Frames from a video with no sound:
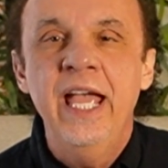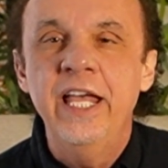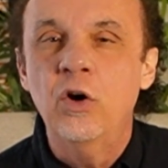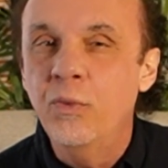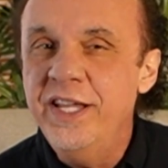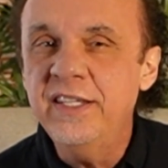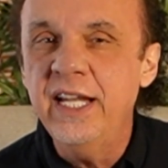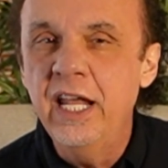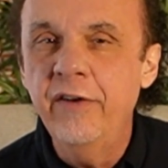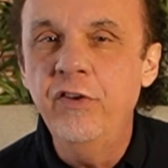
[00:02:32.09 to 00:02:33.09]
In a
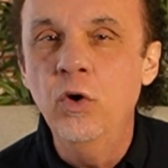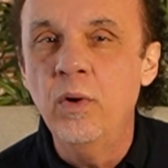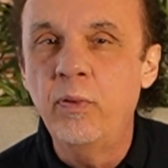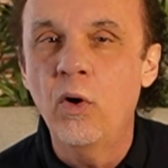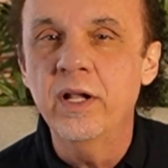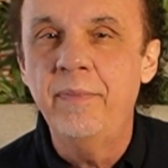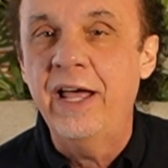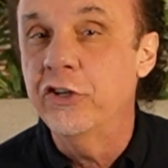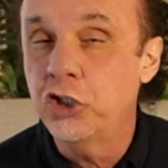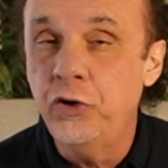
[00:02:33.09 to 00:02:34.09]
recent interview reported
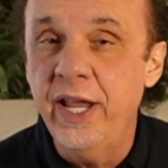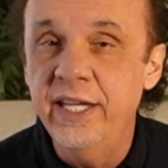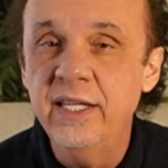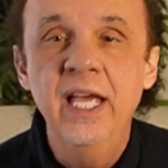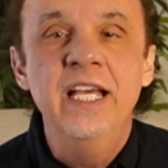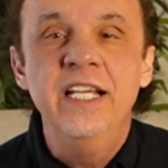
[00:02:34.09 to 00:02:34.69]
by The Street,